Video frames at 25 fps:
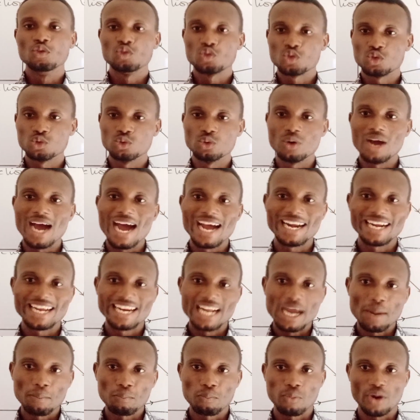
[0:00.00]
to
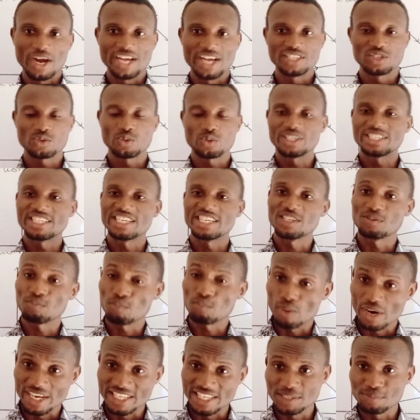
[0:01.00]
another point, which is
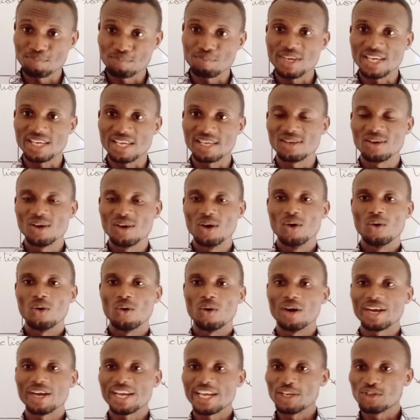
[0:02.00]
point B,
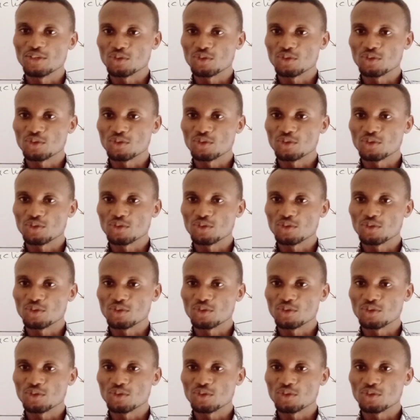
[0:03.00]
okay?